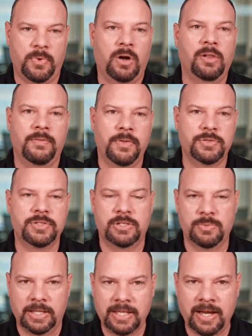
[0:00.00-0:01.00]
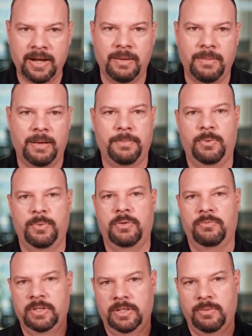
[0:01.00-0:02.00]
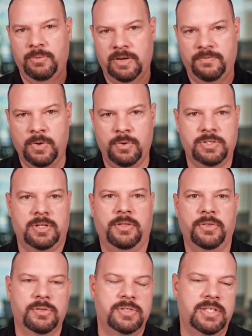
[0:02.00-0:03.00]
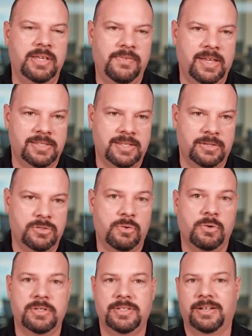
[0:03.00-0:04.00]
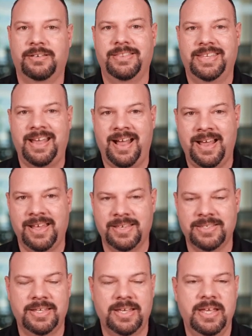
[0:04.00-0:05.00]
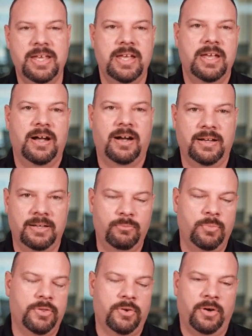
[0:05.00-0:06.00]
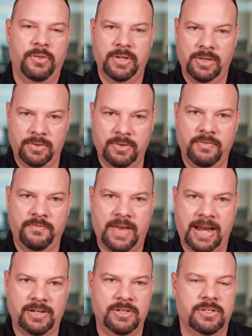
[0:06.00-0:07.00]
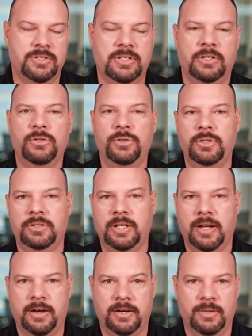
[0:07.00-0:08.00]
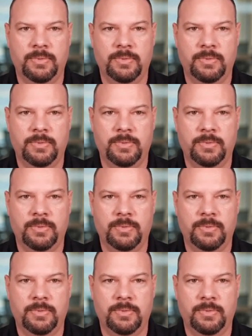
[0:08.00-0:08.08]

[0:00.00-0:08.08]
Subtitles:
all of those things we care about, but we really want to focus on those CVSS scores that are the highest, with all the other factors included that I already